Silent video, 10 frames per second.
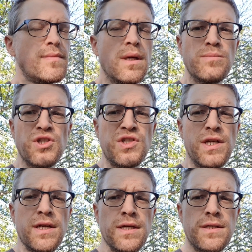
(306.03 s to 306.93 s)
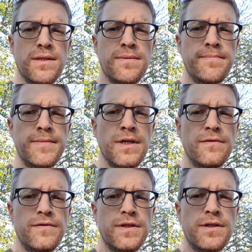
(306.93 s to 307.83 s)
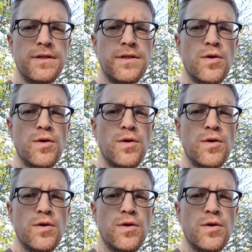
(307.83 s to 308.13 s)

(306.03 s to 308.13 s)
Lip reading: I'm just saying it is tough. It's